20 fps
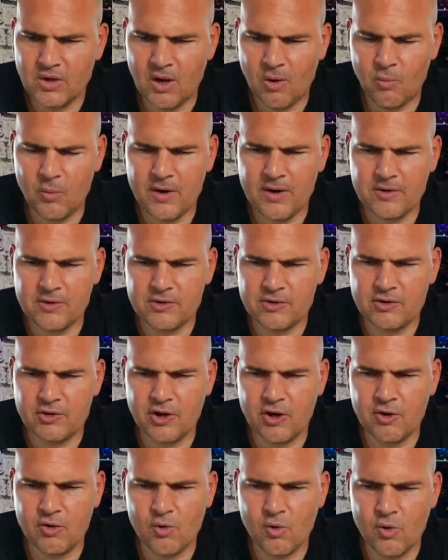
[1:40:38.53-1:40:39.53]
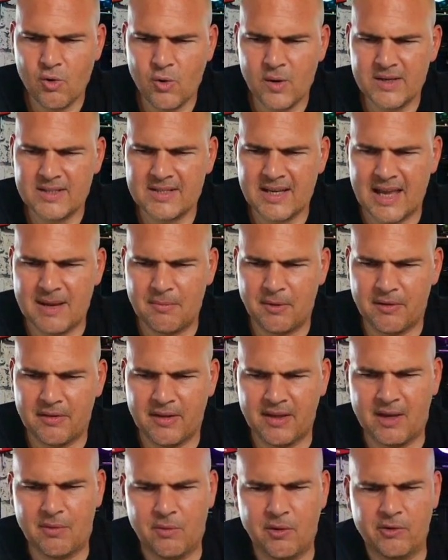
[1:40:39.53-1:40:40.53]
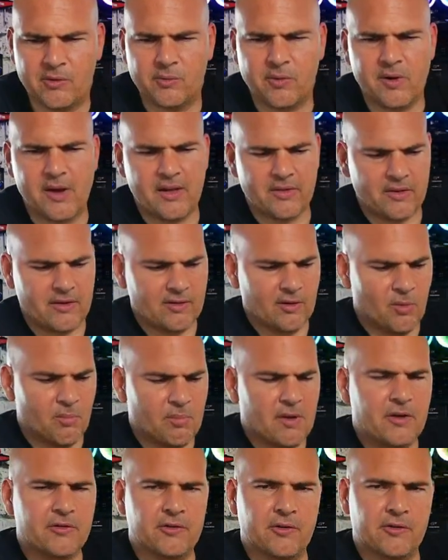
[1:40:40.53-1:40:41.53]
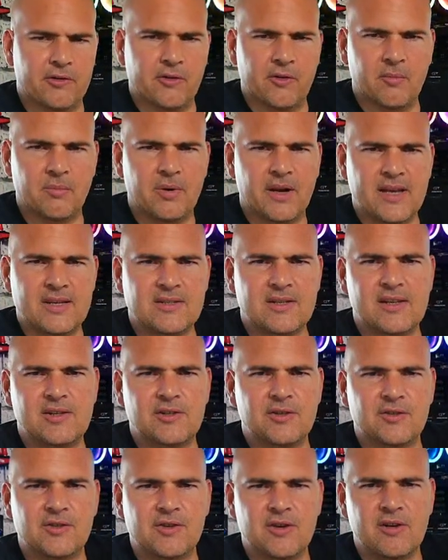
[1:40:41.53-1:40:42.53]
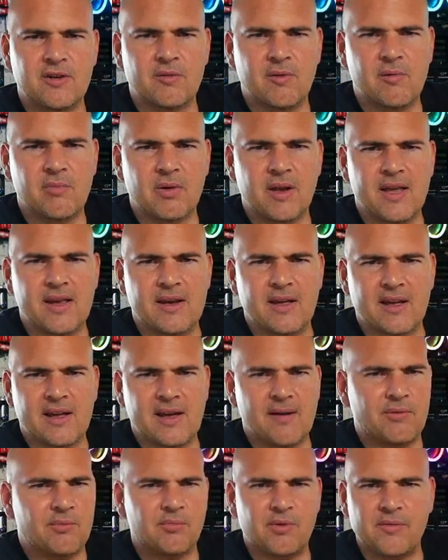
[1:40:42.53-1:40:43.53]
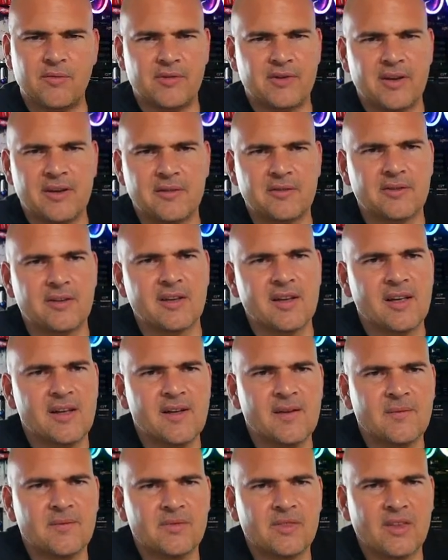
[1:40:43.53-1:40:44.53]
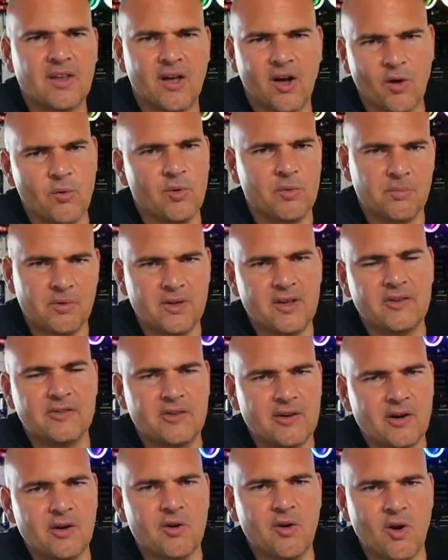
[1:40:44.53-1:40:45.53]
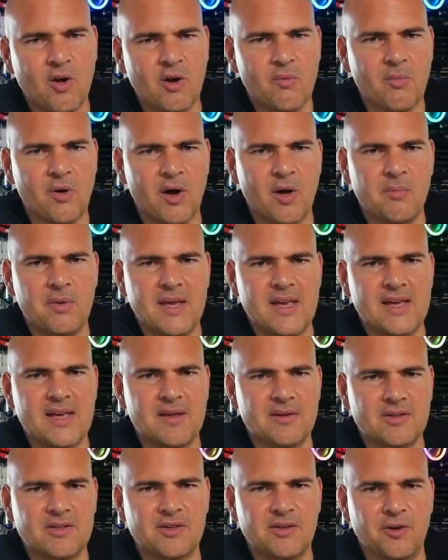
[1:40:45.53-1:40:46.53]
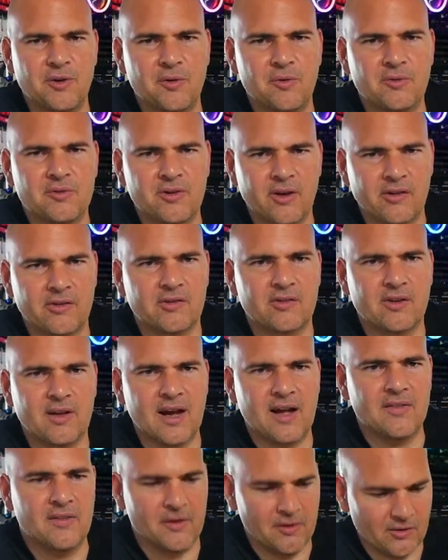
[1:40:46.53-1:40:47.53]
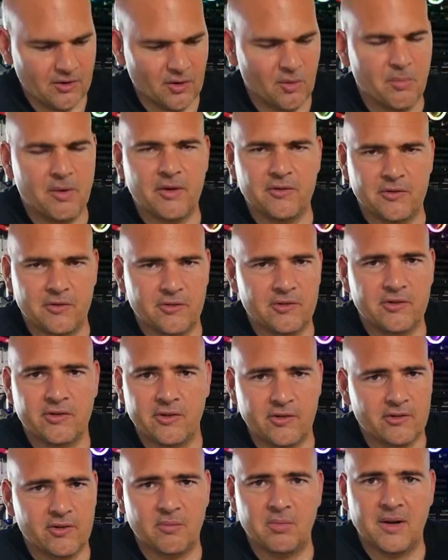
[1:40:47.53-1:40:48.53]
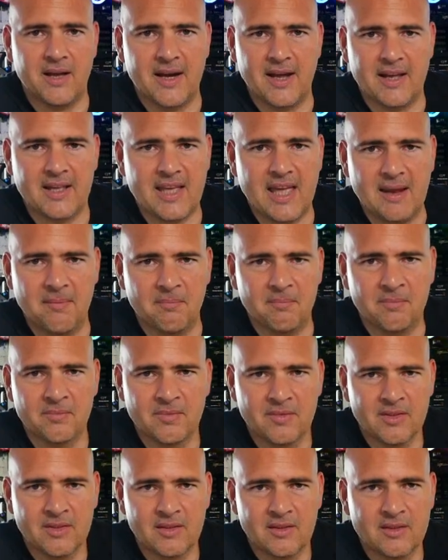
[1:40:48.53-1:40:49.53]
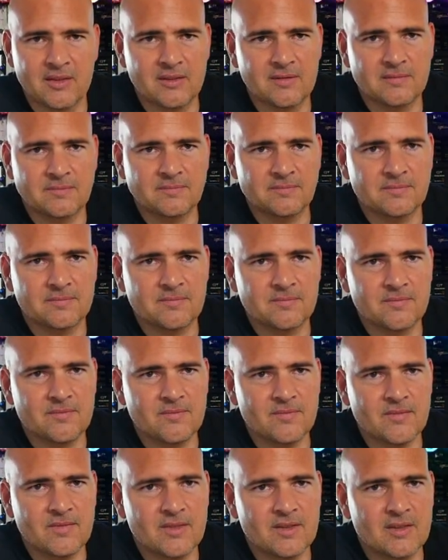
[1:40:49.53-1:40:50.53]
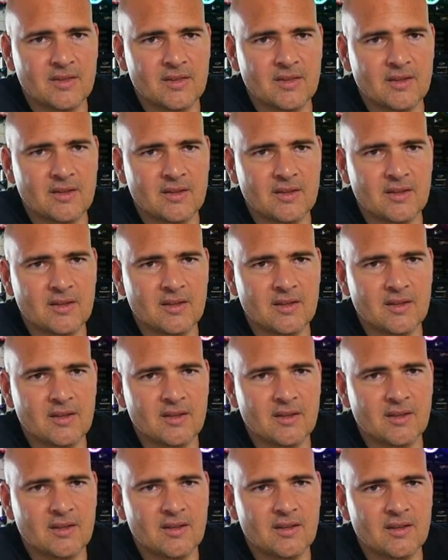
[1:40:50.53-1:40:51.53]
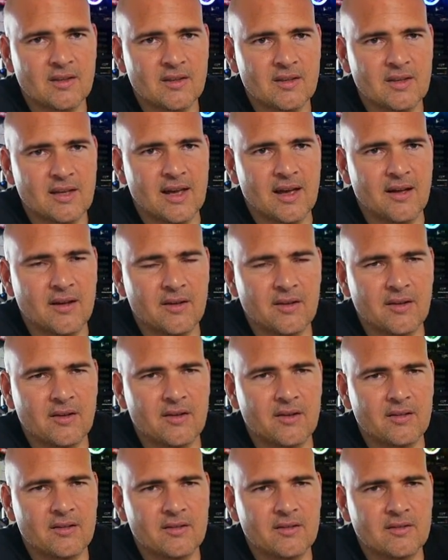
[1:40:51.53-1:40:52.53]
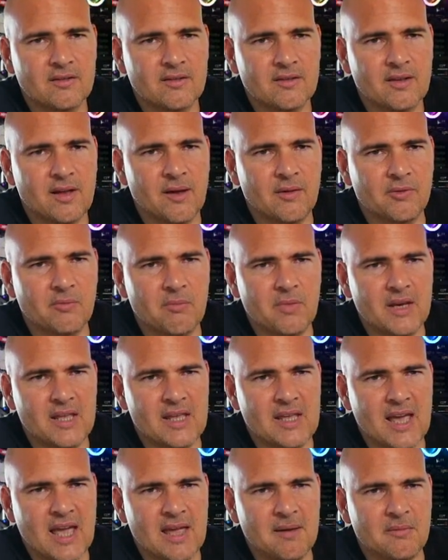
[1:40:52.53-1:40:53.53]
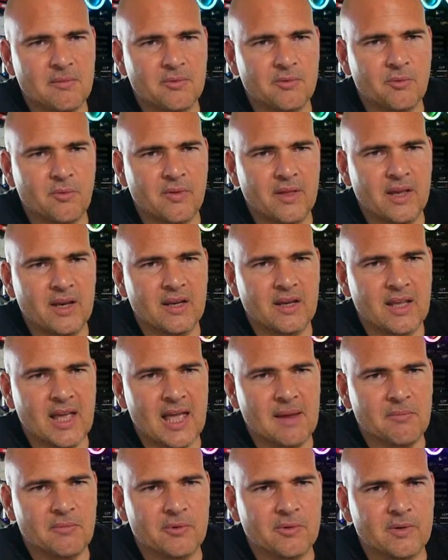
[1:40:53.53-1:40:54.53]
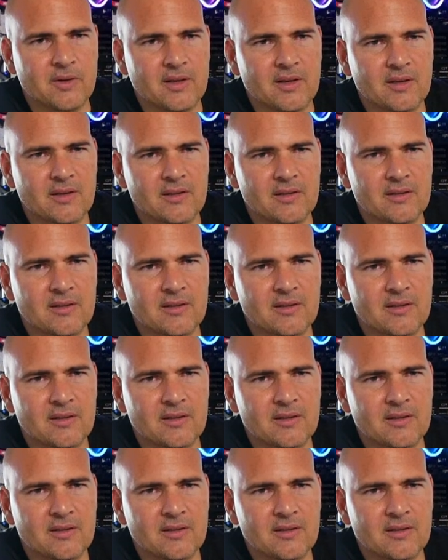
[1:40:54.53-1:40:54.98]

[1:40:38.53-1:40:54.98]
weird jungle quiz game, I think it was, where you had these little buzzers on the PlayStation 2 that we played at Cath's brother's house. I would consider going and buy a PS2 just and those little buzzers just to play that game. It wasn't. I think it was little mini games, not questions. Yeah, it was mini games within the games, wasn't it?